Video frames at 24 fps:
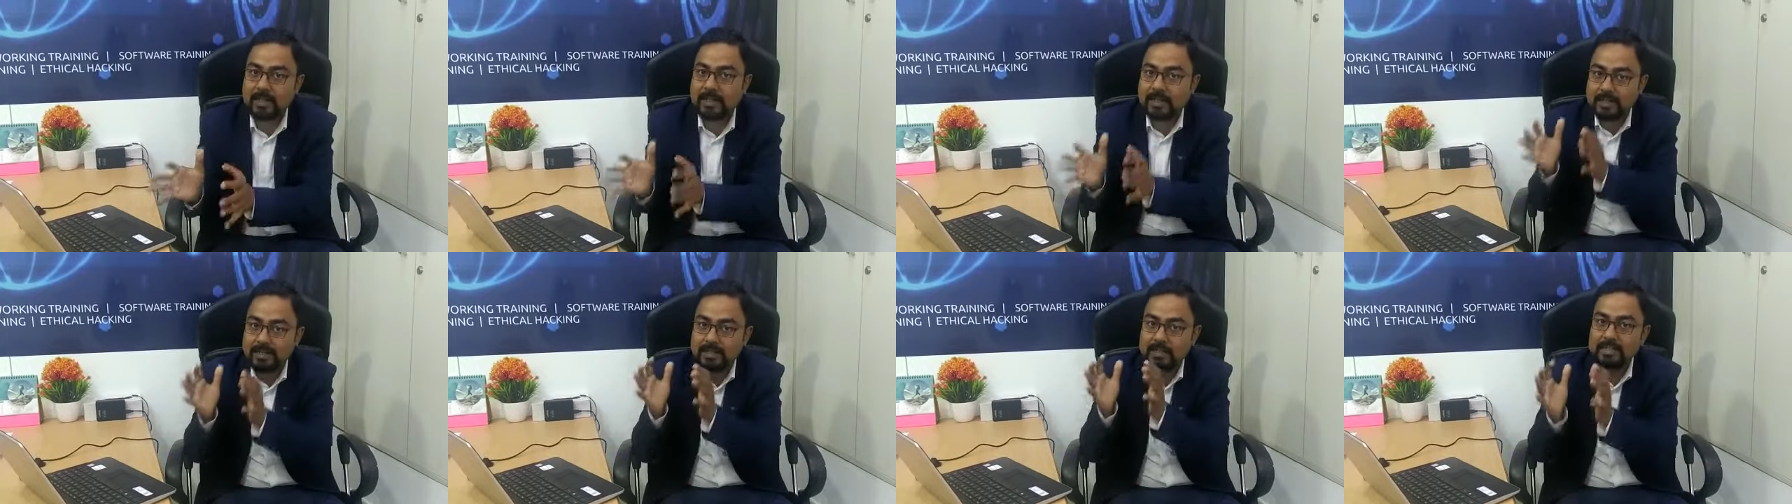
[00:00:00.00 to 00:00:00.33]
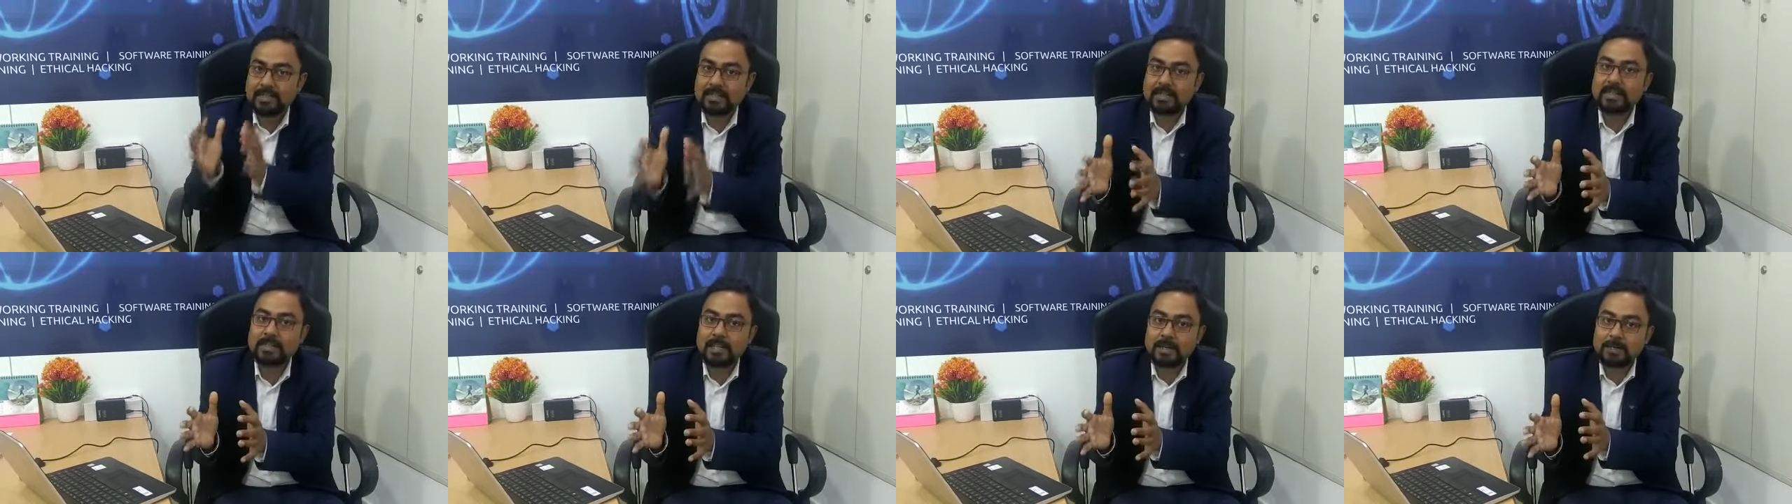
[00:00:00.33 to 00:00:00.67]

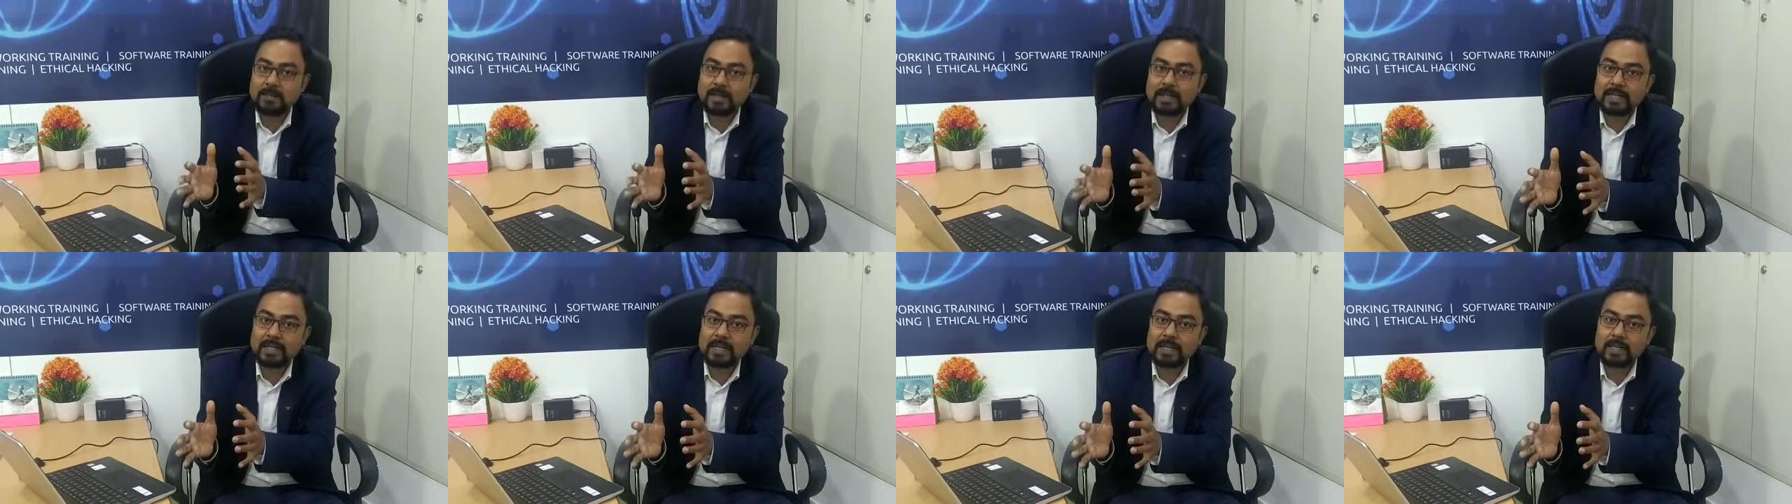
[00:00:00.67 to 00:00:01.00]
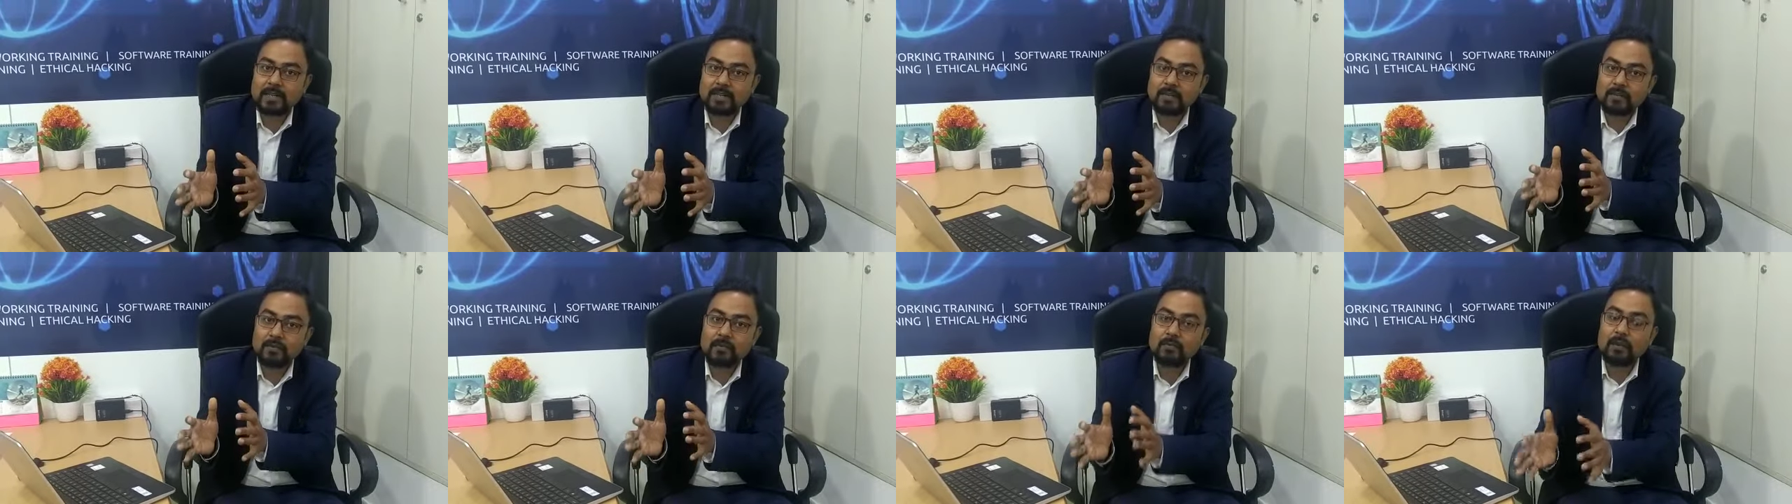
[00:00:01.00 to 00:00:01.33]
Decision
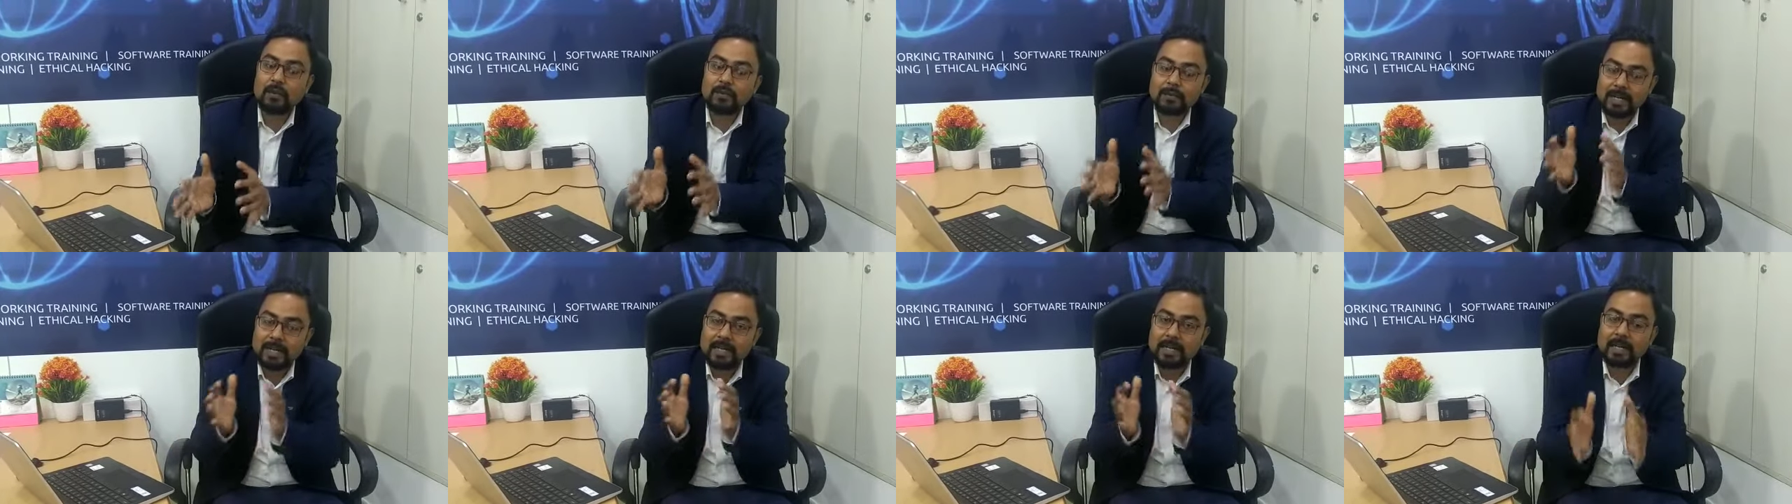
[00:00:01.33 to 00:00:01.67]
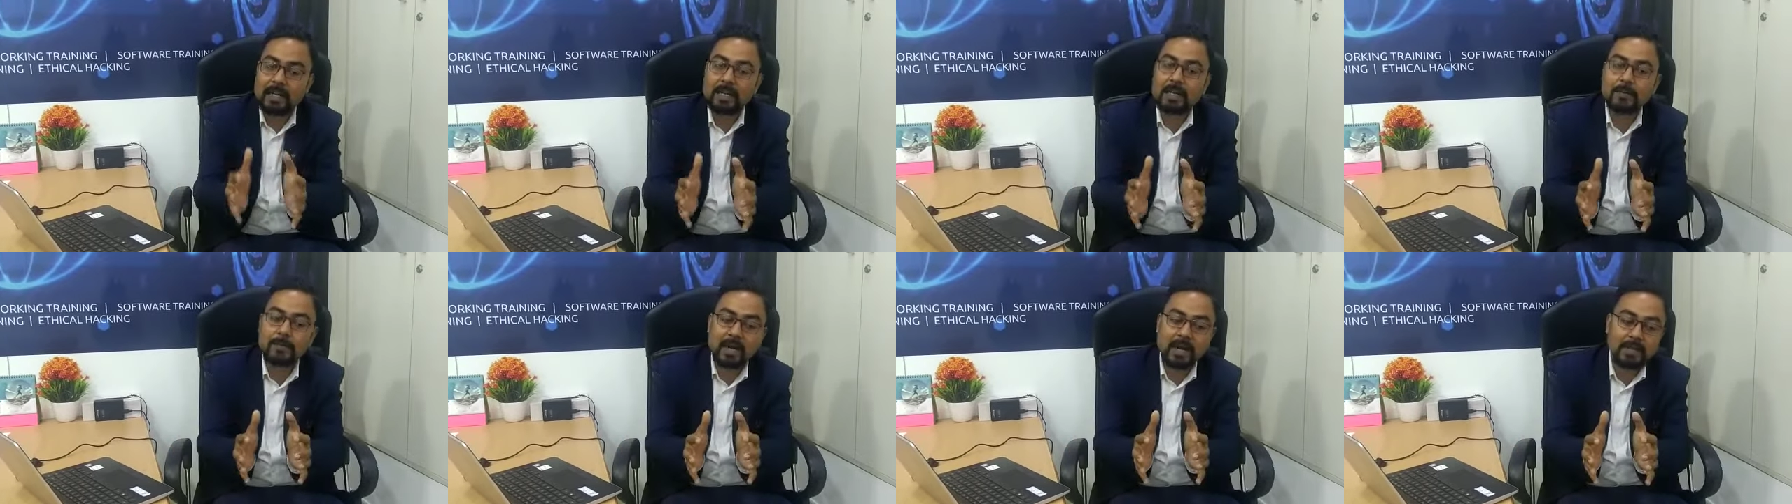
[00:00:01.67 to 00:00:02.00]
making will be
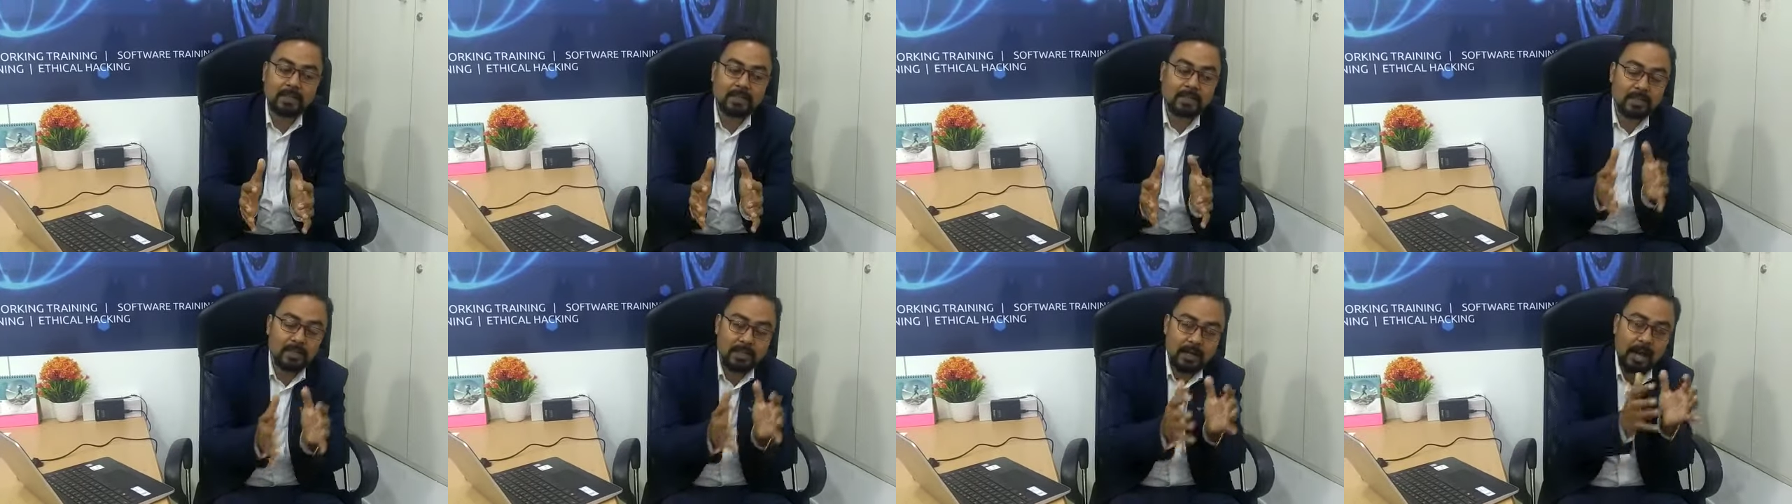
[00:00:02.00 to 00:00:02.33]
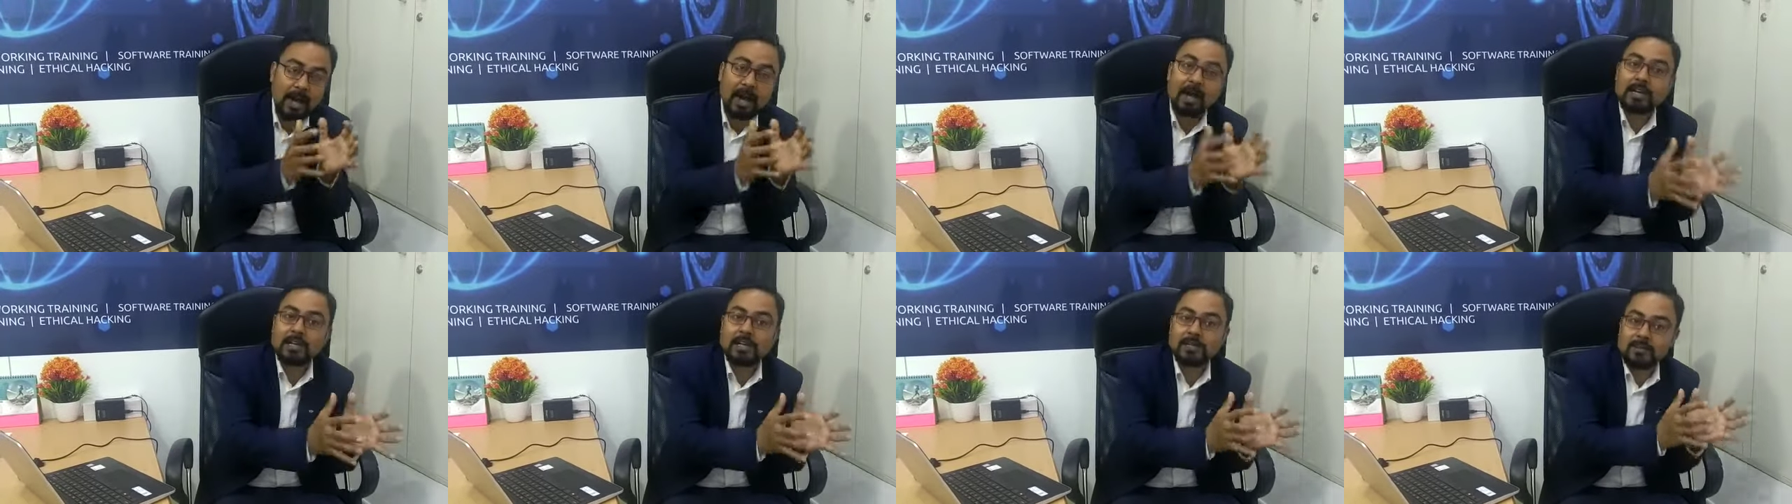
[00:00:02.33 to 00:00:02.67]
done by the
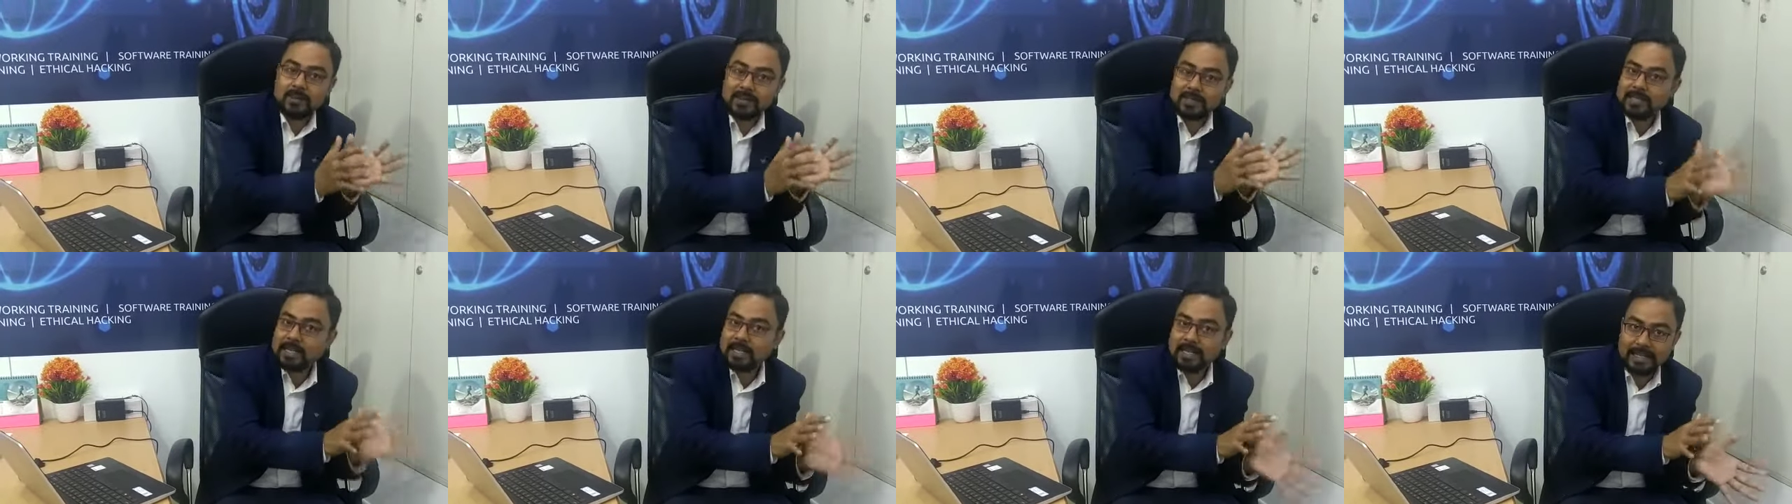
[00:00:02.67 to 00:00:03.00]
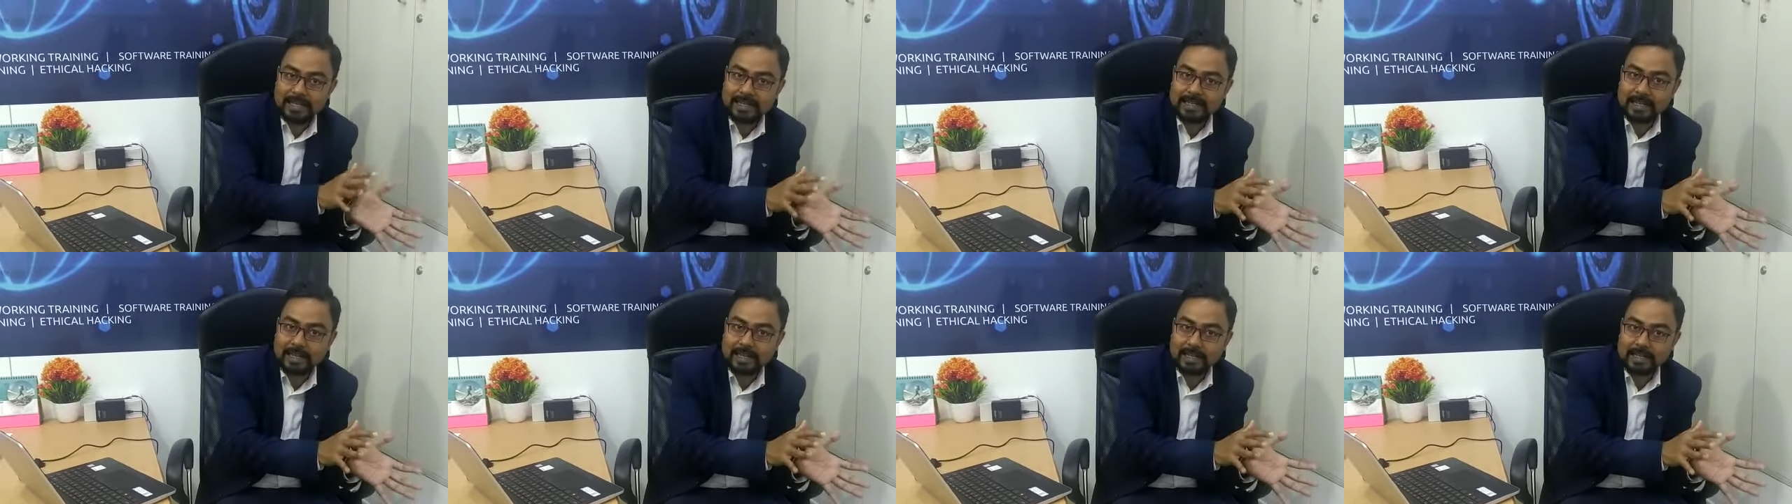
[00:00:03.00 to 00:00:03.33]
artificial
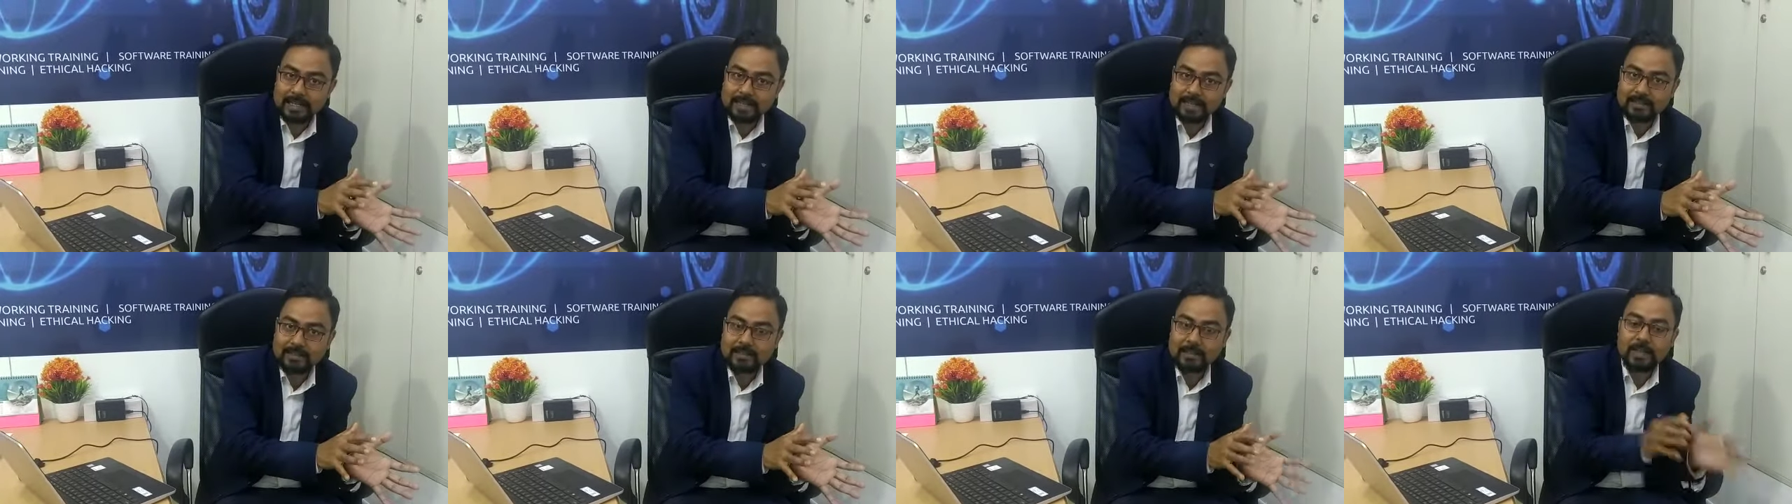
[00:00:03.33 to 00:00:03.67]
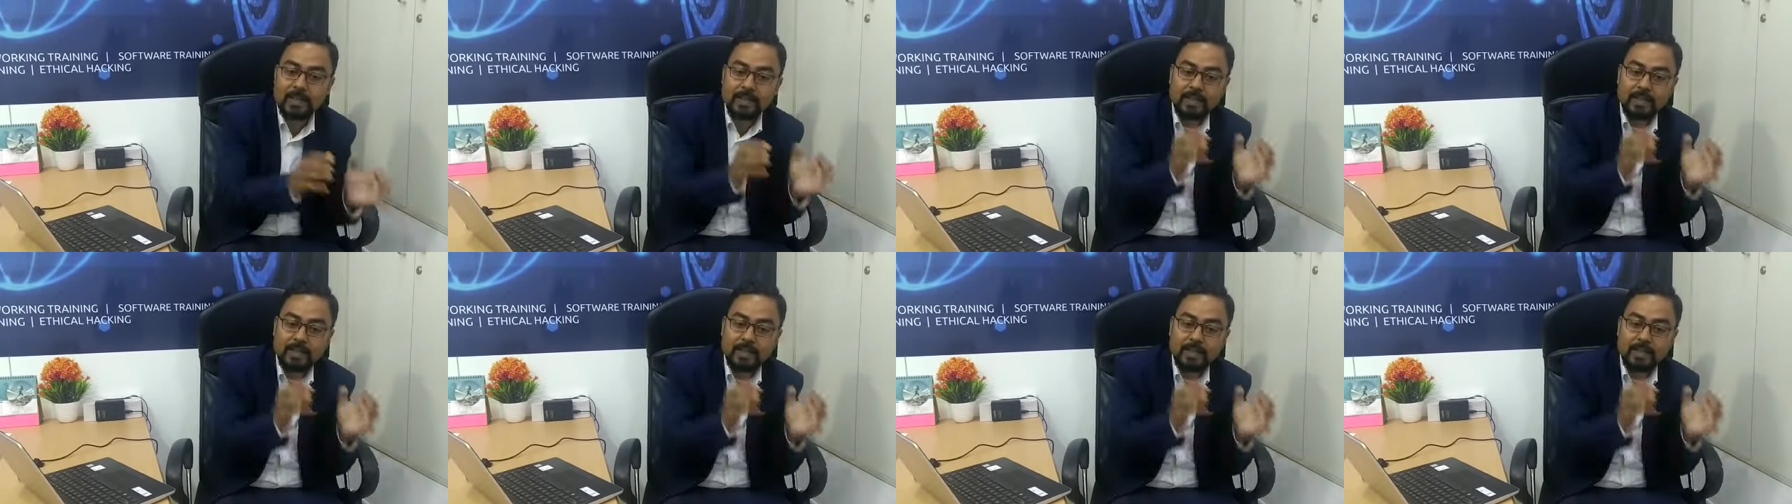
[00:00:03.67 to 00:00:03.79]
intelligence.